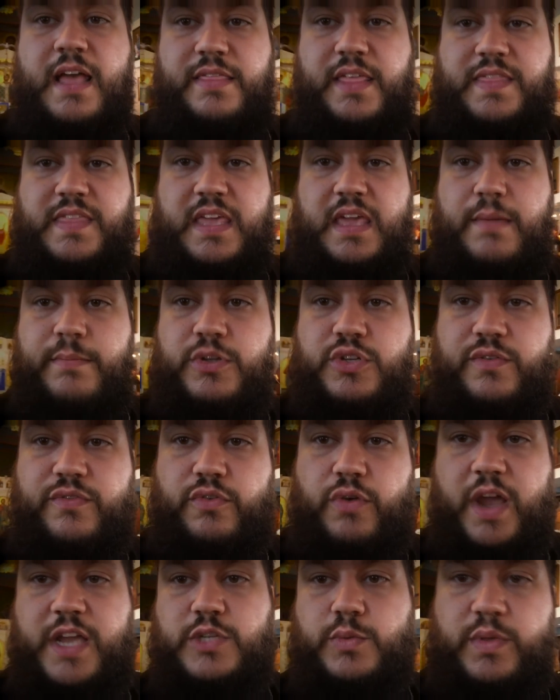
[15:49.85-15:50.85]
that the image of
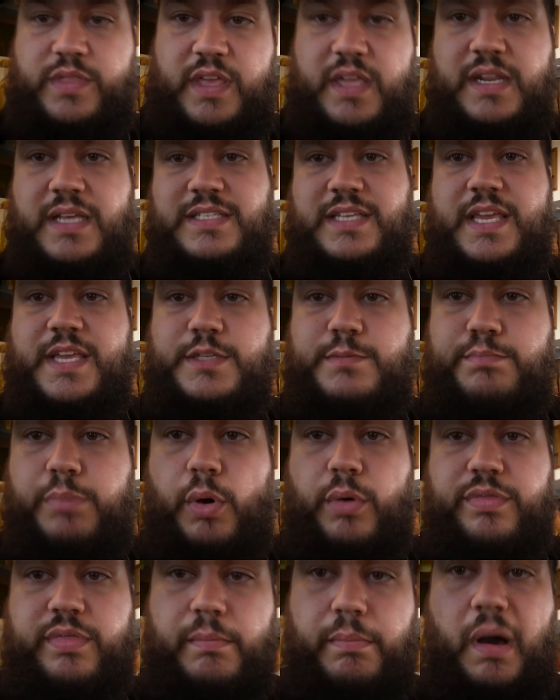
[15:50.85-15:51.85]
Christ within us is
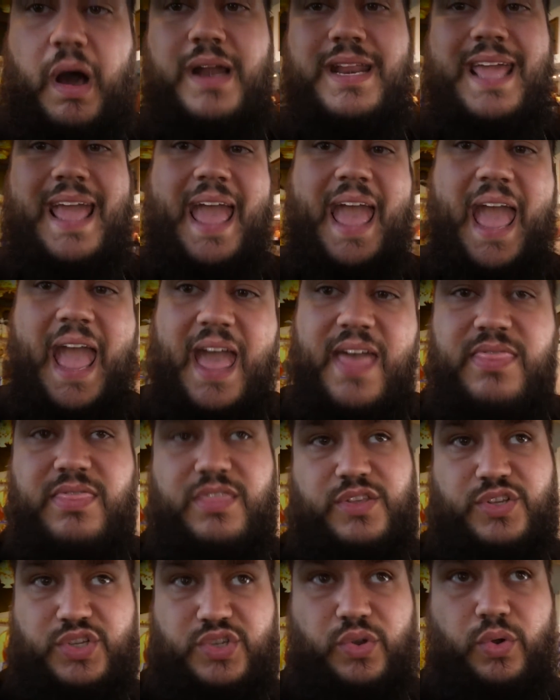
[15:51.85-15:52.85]
both the body and
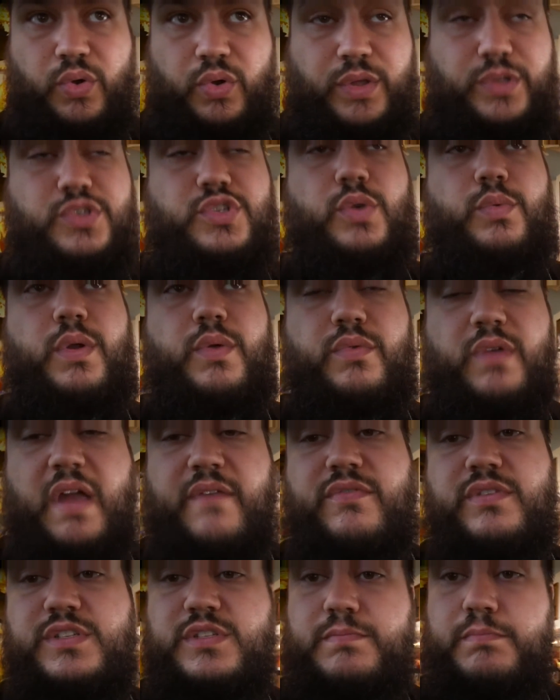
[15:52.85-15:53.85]
the soul, and so we
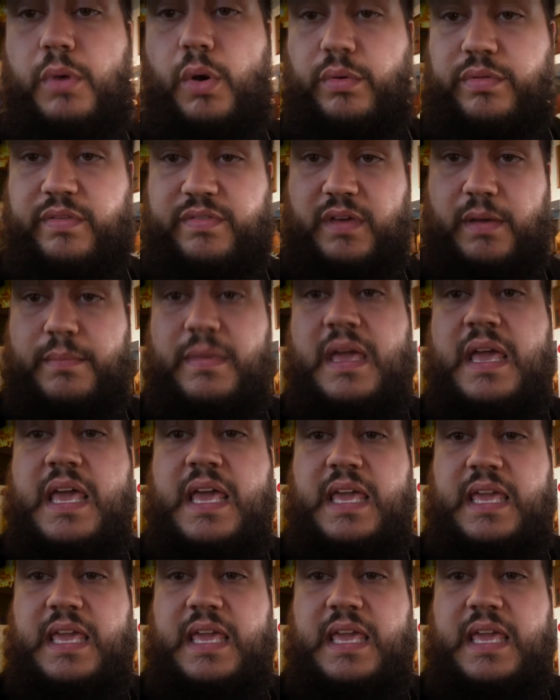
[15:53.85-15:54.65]
reverence both of them,